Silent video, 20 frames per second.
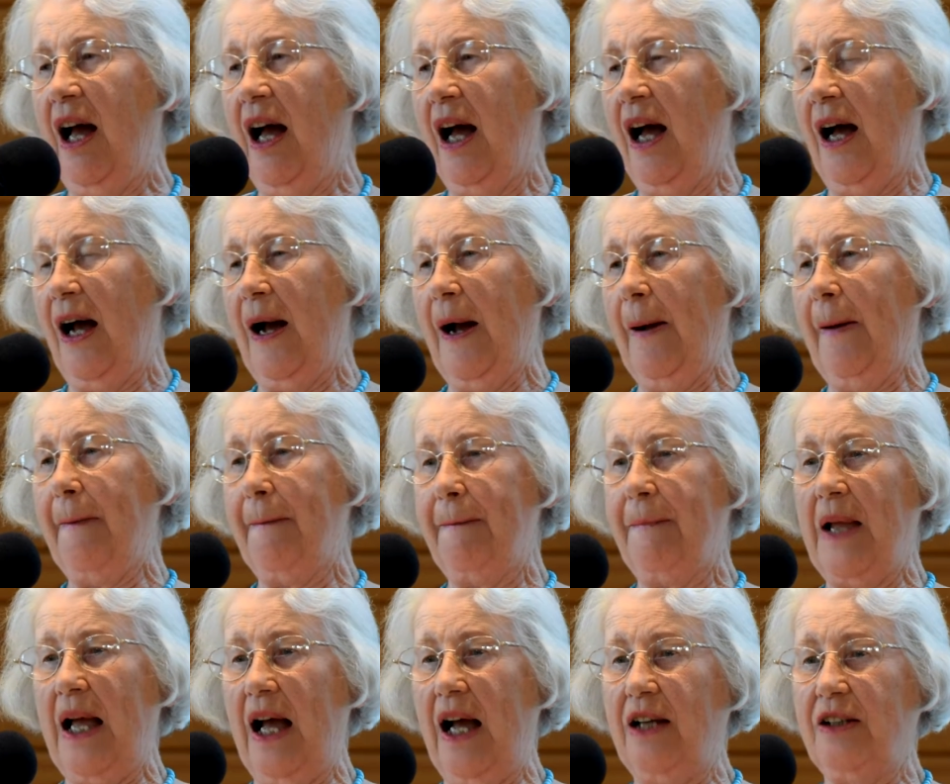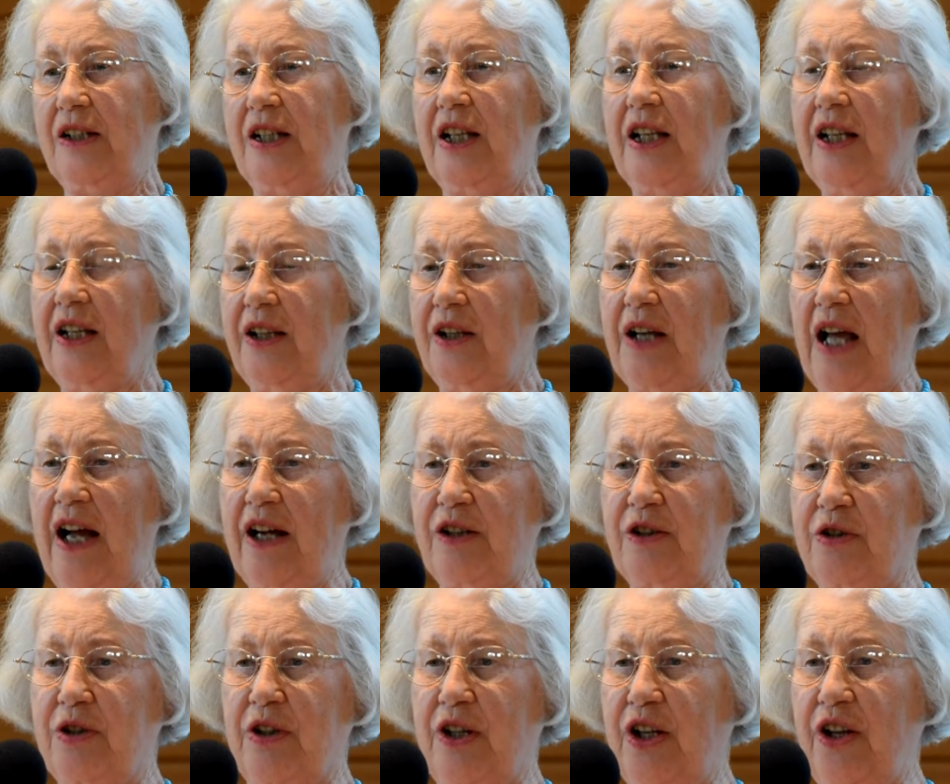And he
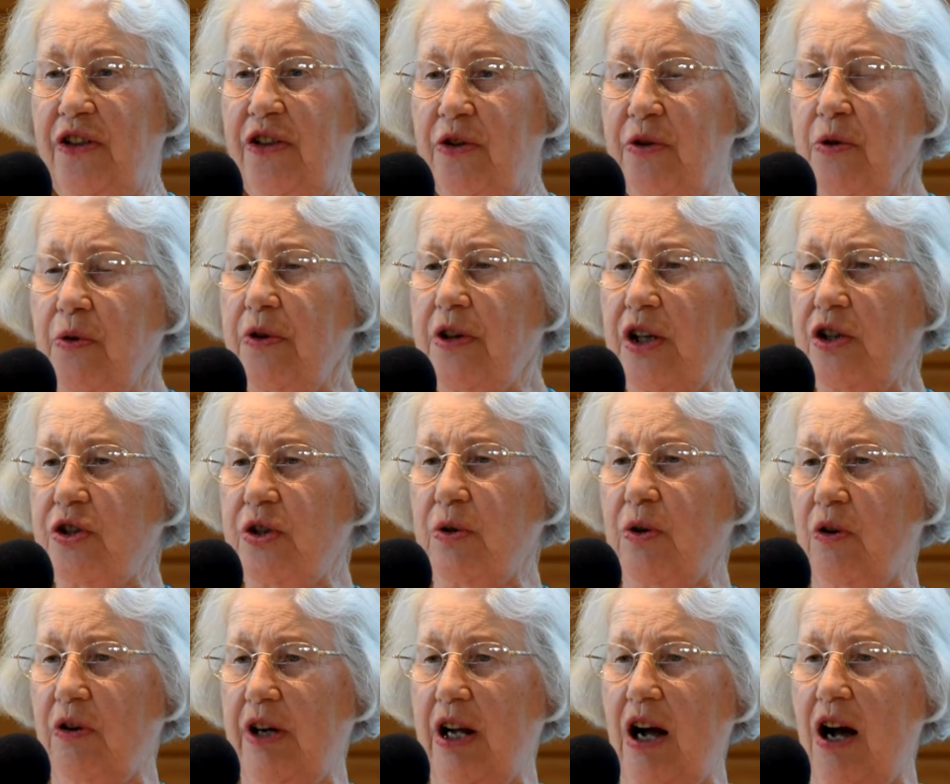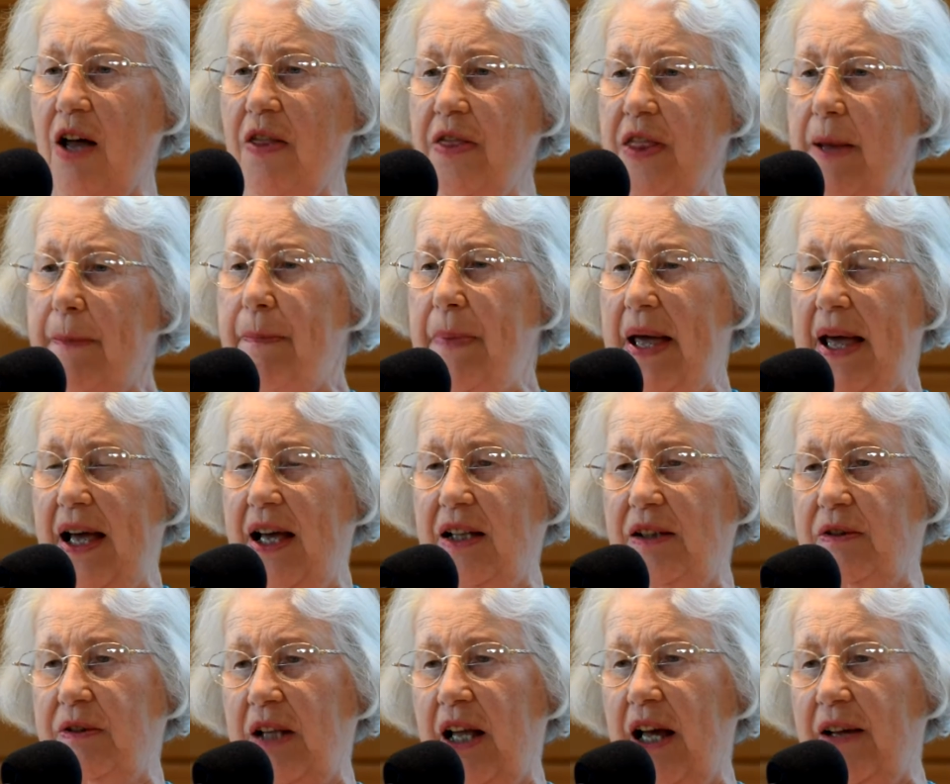actually threw the jewelry on the
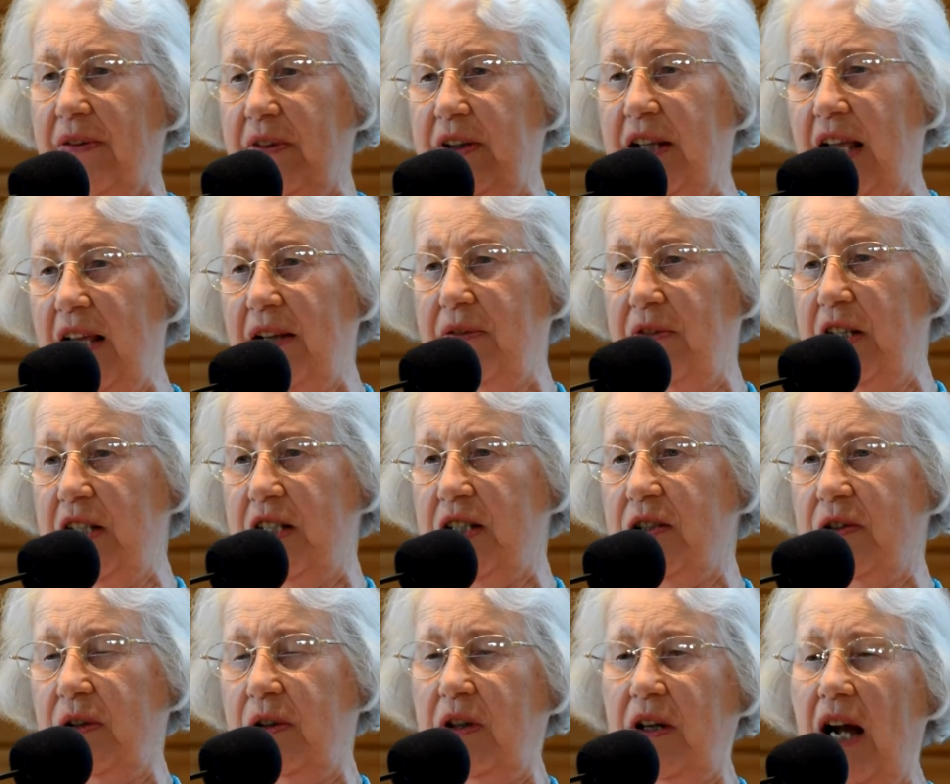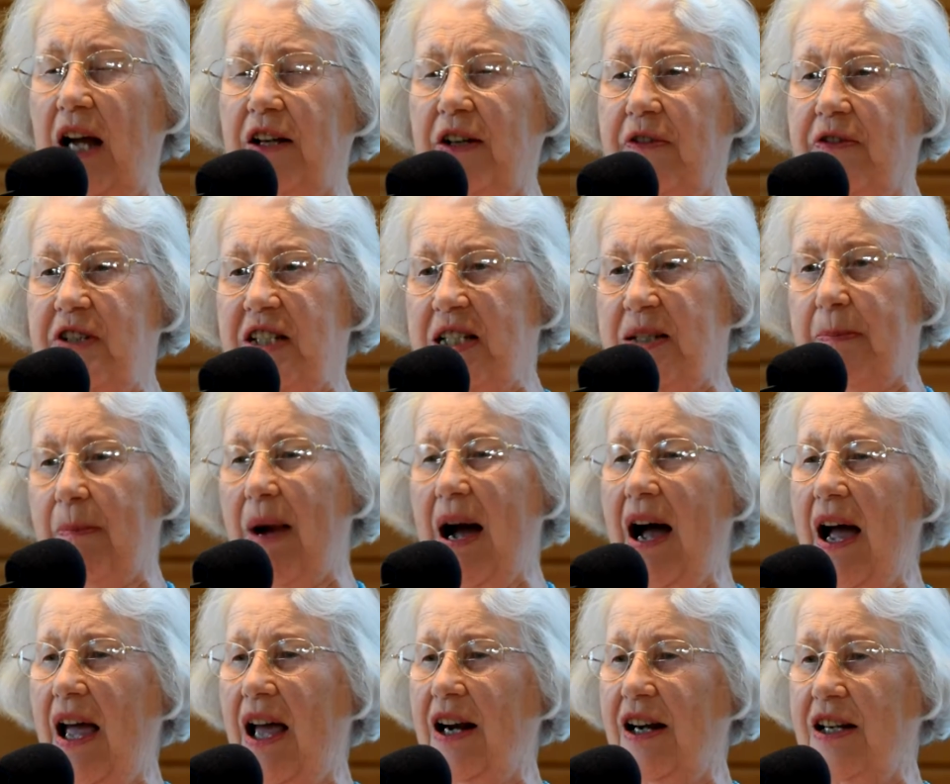bed and gave this kind of
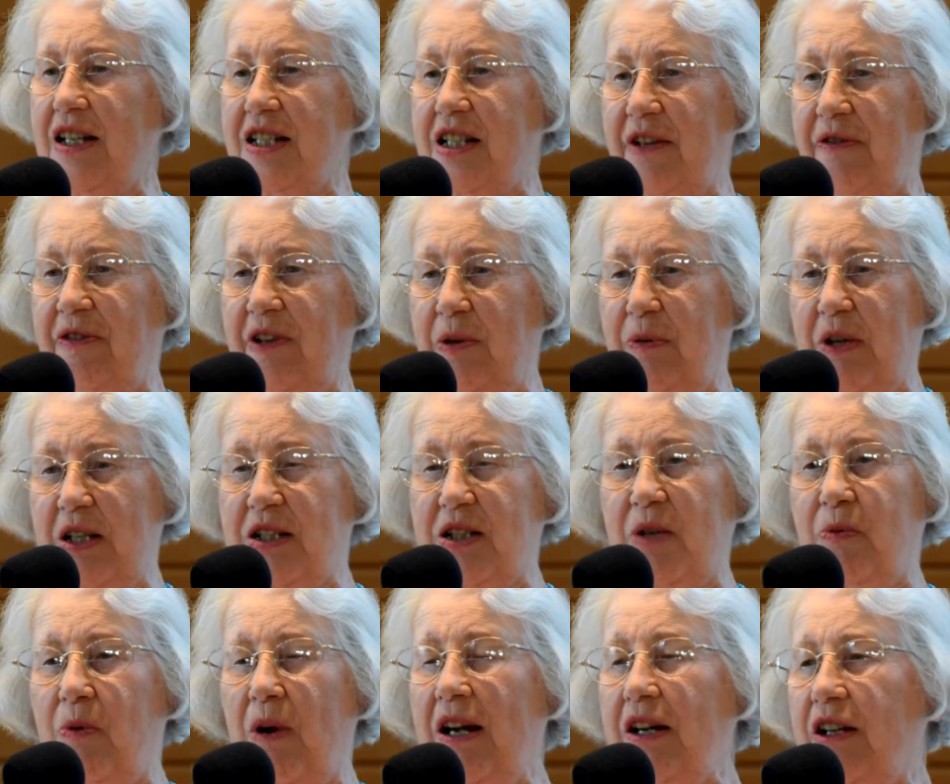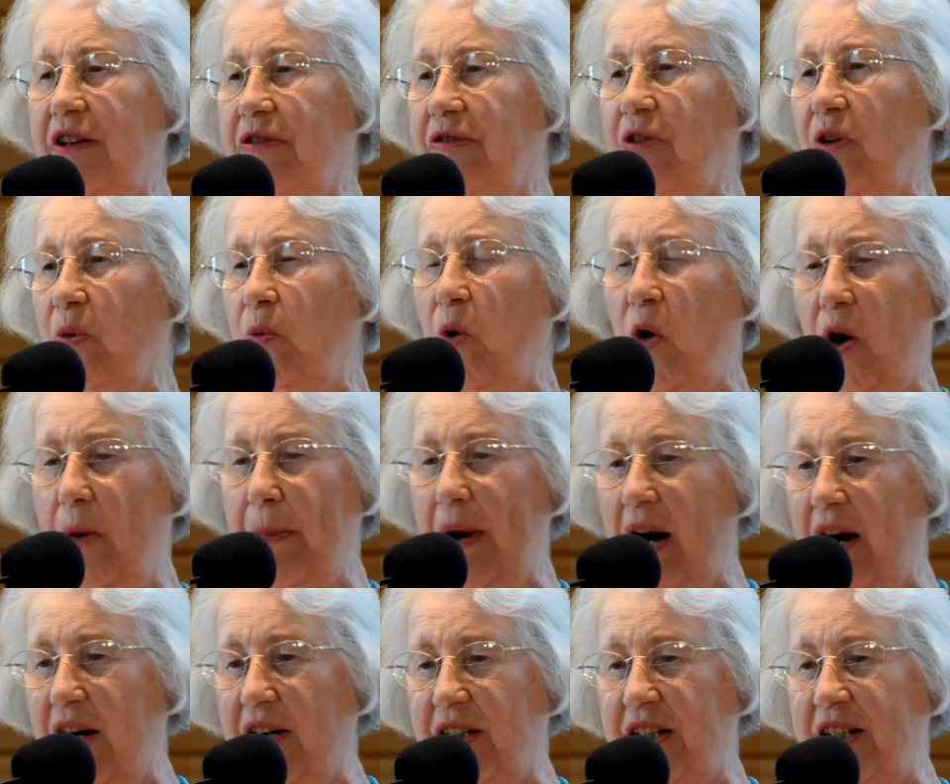smile as if he was a wonderful, warm-hearted